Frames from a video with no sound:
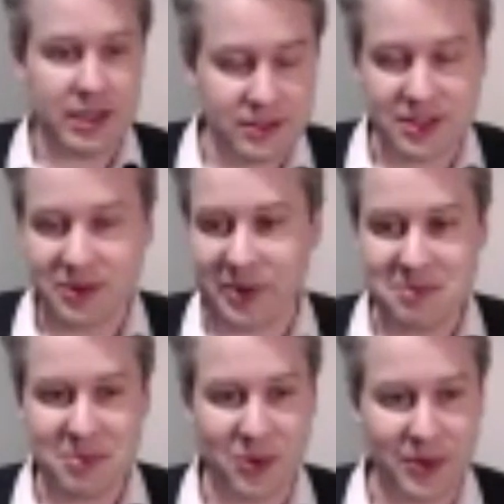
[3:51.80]
in a really
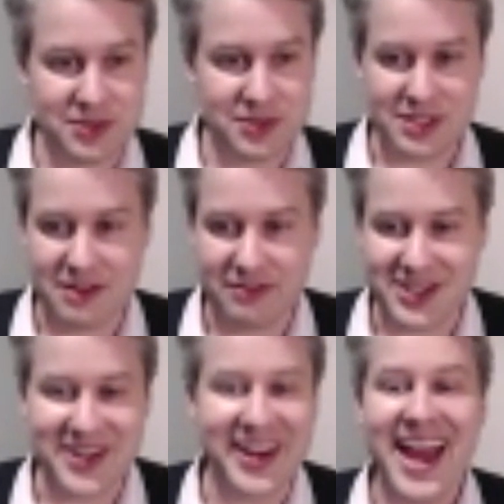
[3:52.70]
boring sort of
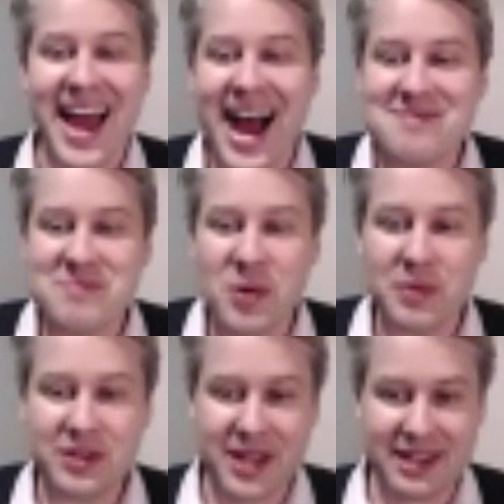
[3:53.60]
definition. Um, but
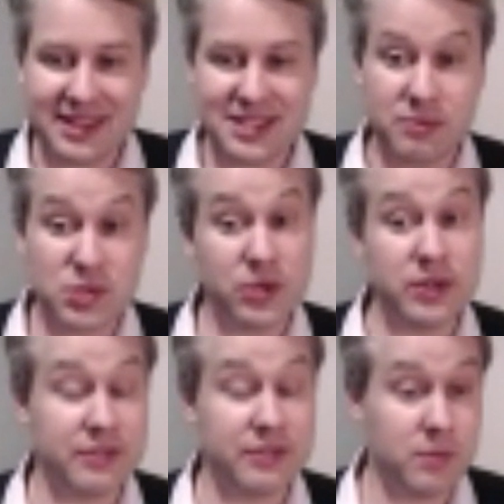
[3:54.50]
we look at this from two
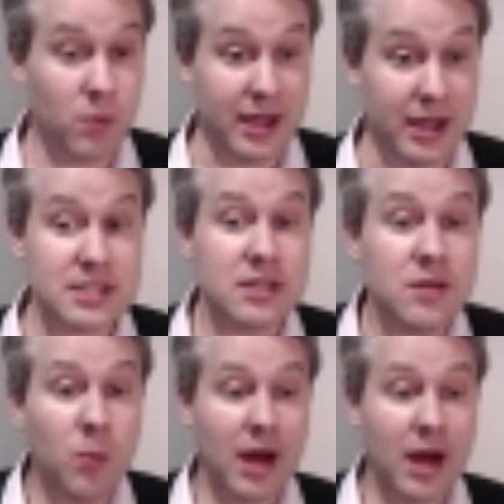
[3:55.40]
different ways.
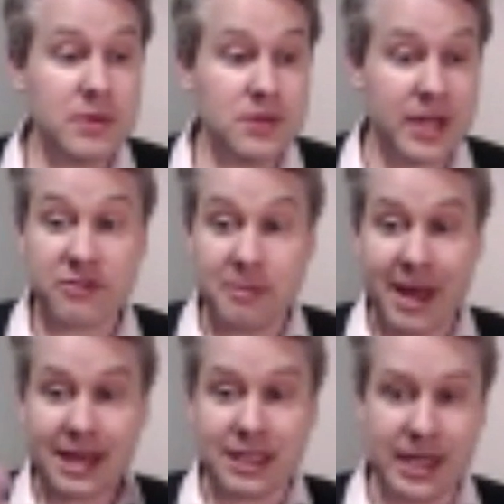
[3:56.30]
One, we look at it from
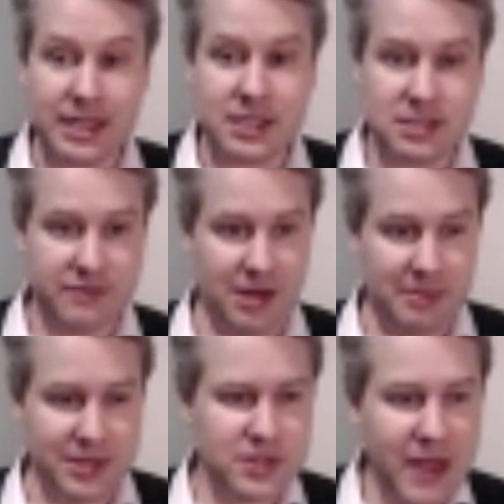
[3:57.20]
a leader
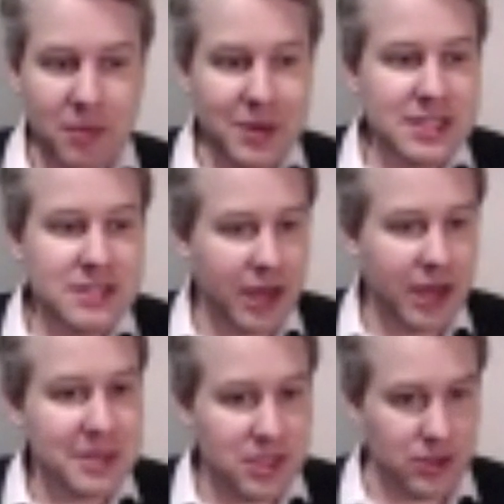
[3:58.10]
development. So how are we
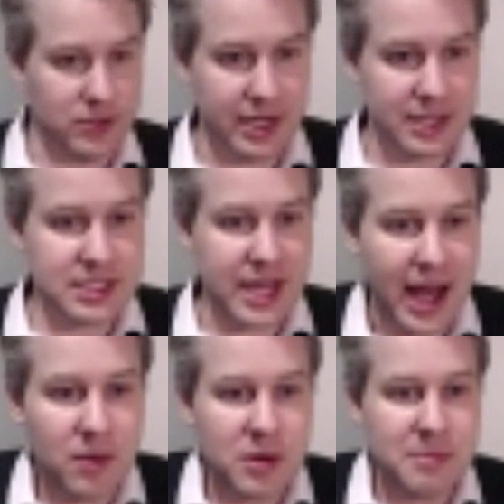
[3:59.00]
developing you, Dennis?
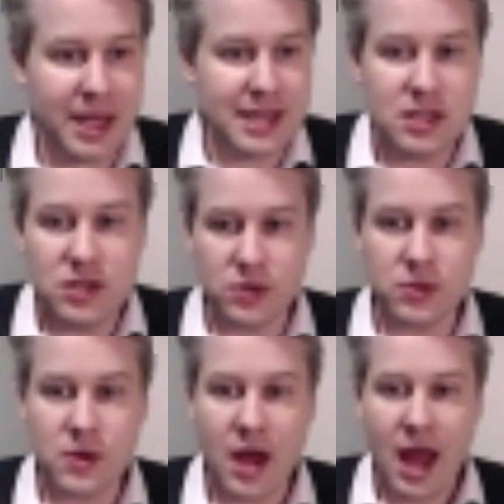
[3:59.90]
How are we making
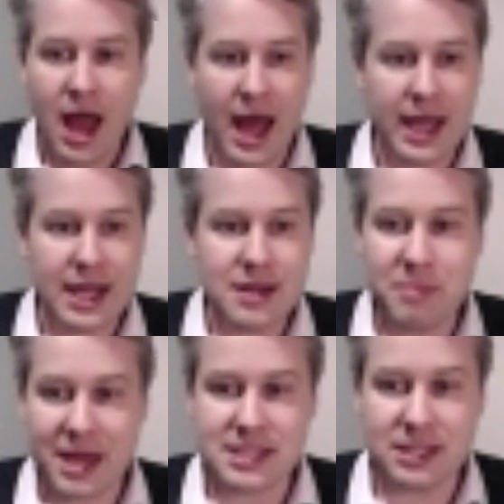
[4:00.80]
you a
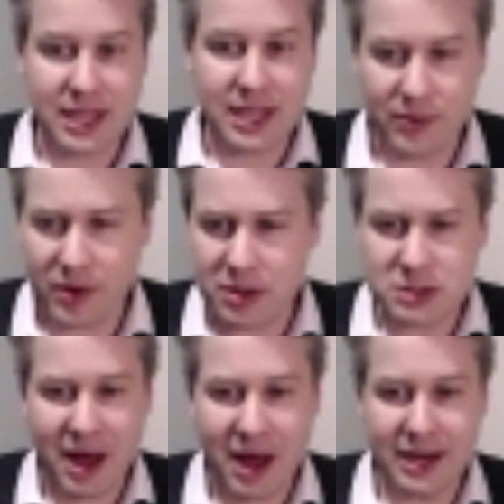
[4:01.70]
better leader? And as
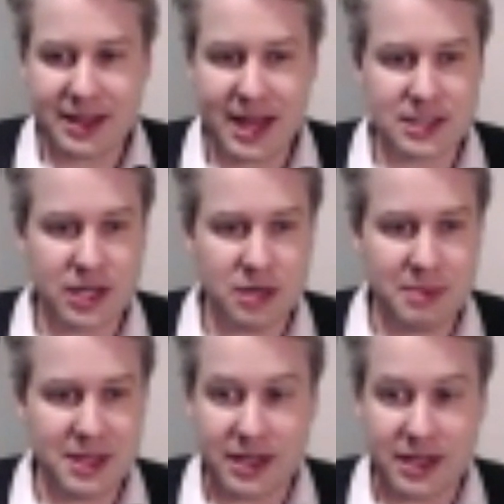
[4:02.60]
part of that, it's going to
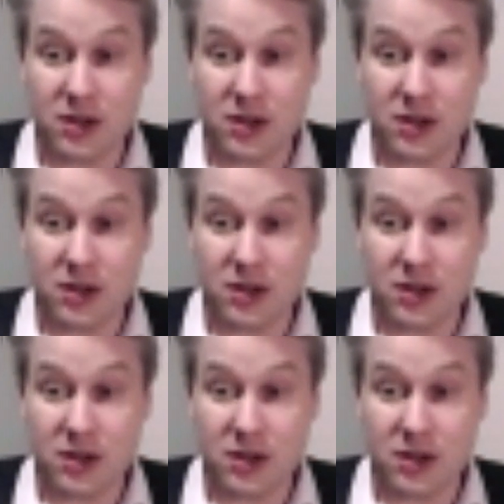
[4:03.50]
be that a lot